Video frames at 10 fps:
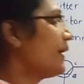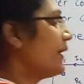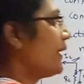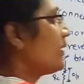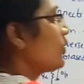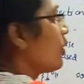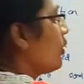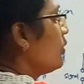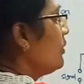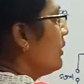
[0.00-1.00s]

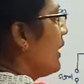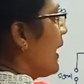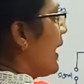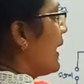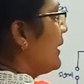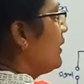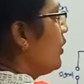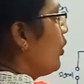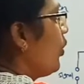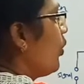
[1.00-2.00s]
electron and
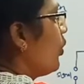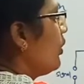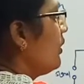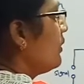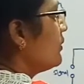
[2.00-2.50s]
hole